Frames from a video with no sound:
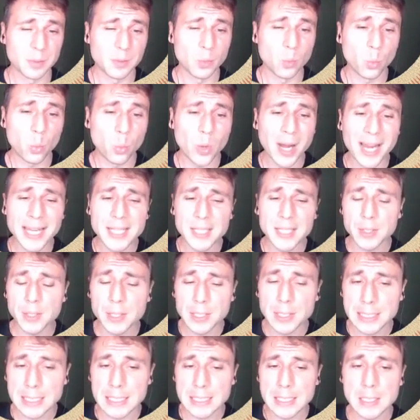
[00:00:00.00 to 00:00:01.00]
Why do
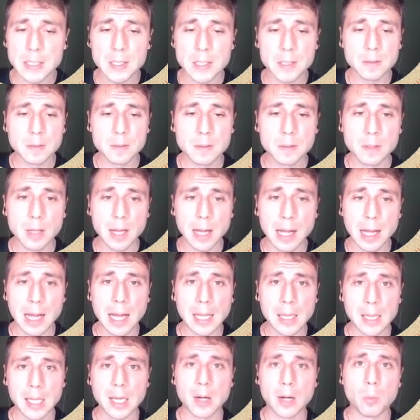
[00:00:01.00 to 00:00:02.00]
you need to
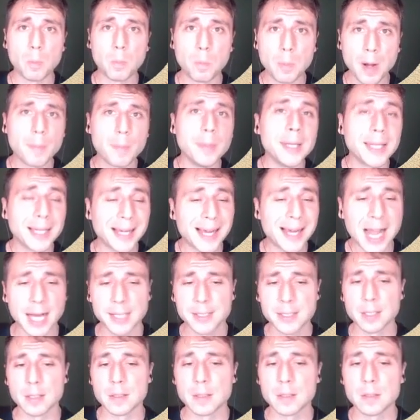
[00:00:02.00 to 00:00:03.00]
allow public
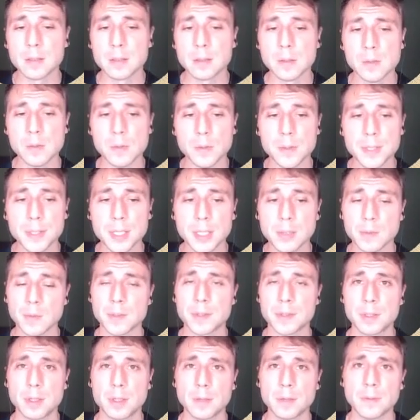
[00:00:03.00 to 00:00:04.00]
access to
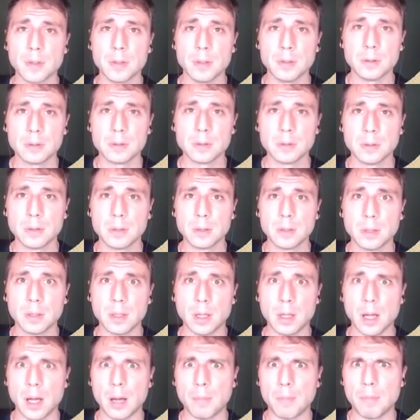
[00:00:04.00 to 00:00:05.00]
SQL Server?
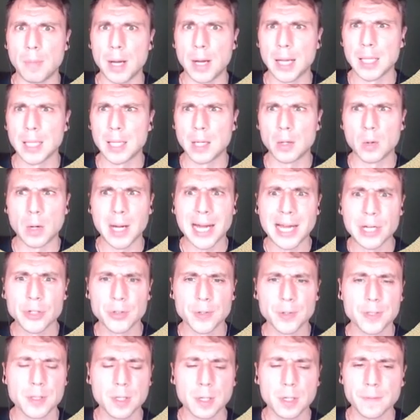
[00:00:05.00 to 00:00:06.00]
Allow
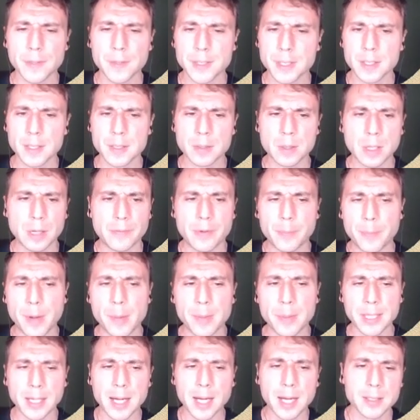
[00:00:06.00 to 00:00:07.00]
Azure services to have a
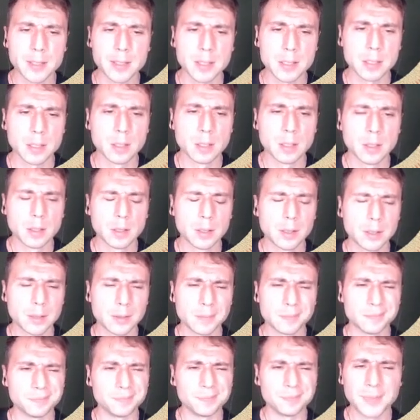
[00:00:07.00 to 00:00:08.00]
public access.
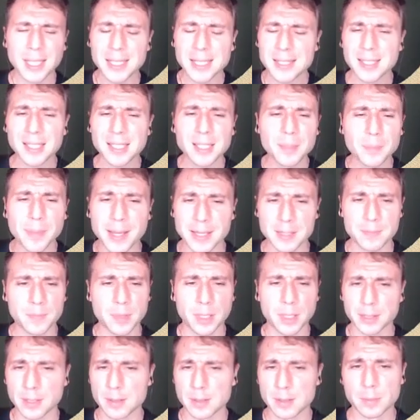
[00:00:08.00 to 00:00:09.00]
That's not the best
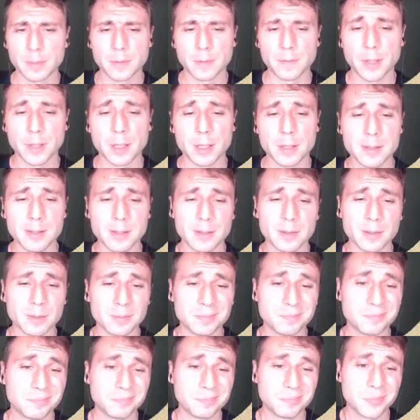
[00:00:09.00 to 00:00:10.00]
practice, to be fair. So
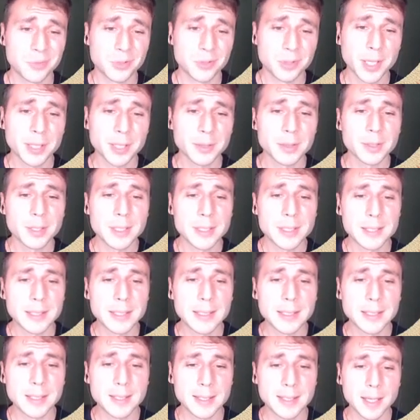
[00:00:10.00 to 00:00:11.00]
try to
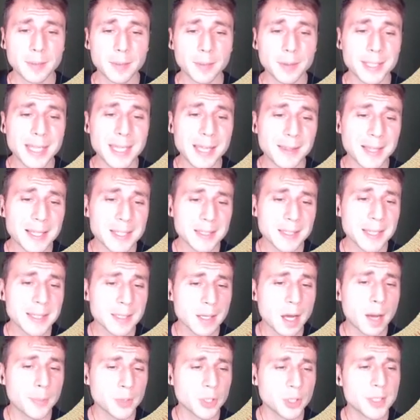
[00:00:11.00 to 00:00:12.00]
disable. Yeah,
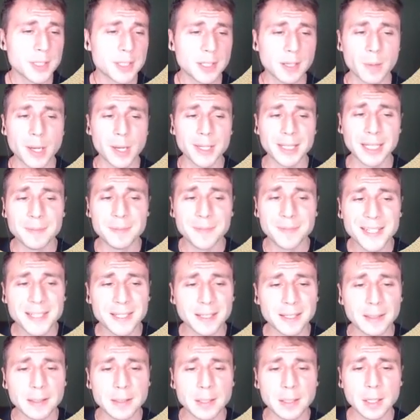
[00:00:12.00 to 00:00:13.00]
this option is quite
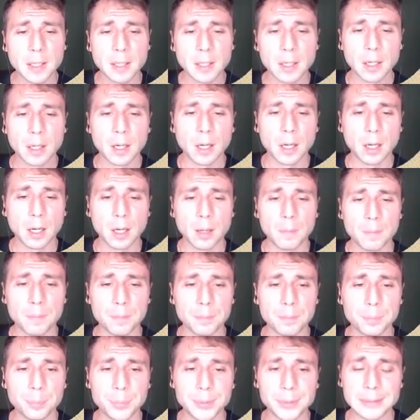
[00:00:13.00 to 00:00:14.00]
convenient,
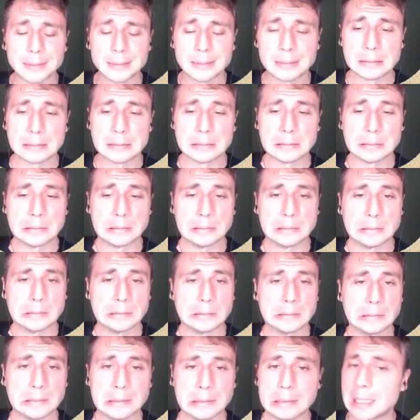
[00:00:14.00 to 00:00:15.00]
but
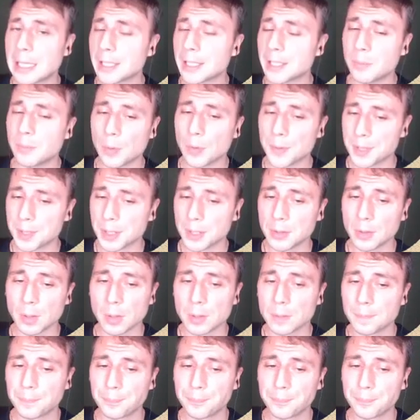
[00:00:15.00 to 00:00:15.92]
not the most secure.